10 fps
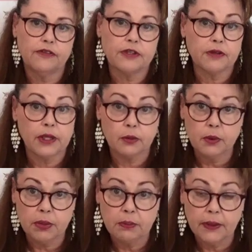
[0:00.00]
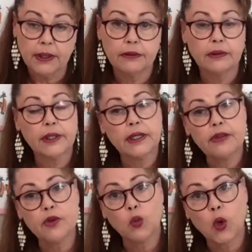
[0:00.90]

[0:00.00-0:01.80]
so that it would be better and nothing